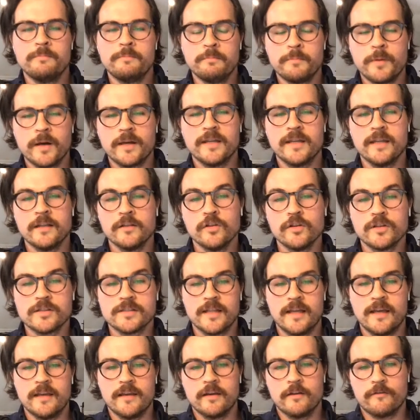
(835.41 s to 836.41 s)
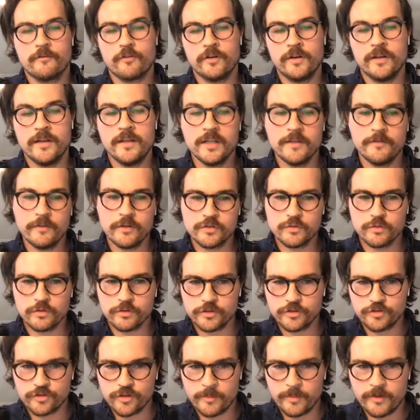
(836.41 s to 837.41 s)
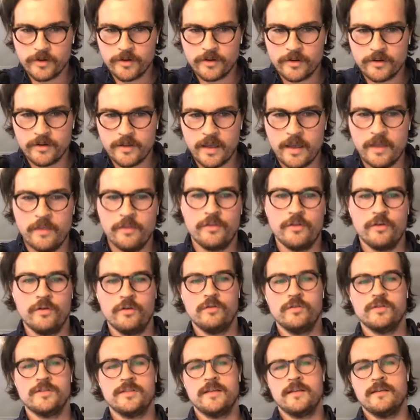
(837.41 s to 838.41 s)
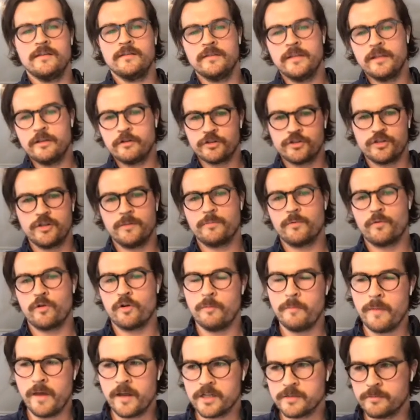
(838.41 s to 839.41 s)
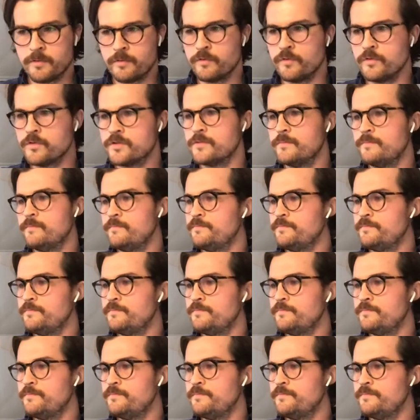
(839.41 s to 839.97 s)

bucketing looks like for an individual contributor and those in leadership or management roles.